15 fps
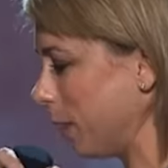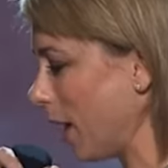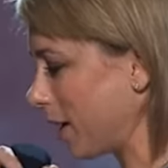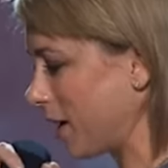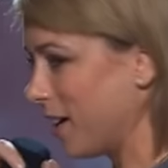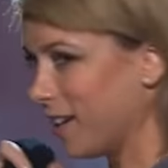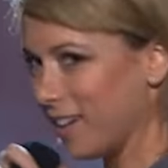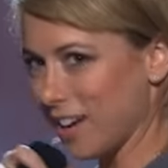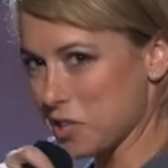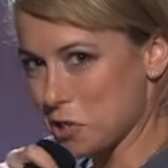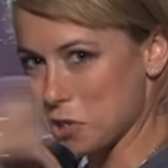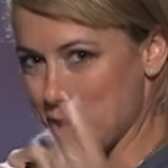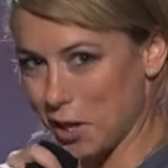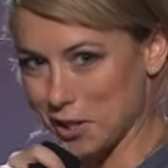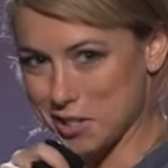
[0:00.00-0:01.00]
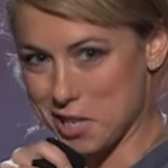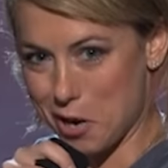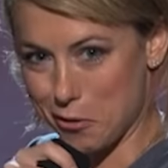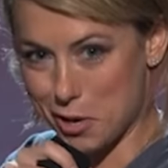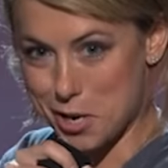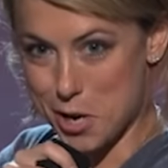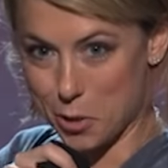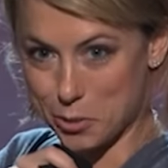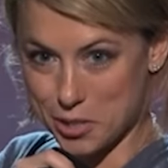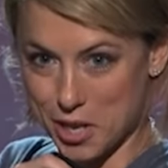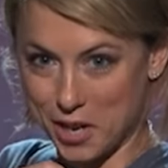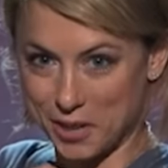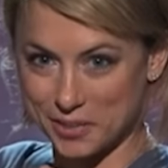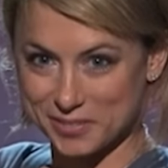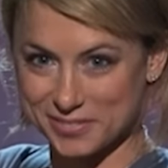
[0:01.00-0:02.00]
pluck a solitary nose
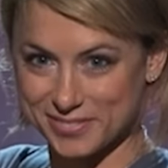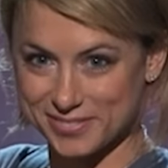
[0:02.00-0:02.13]
hair.